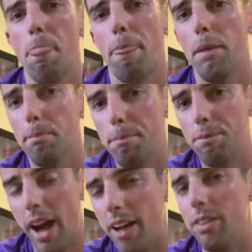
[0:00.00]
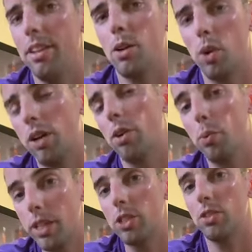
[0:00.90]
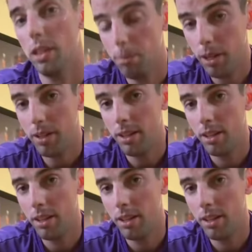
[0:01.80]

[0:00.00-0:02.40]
the quicker you'll reach your limit.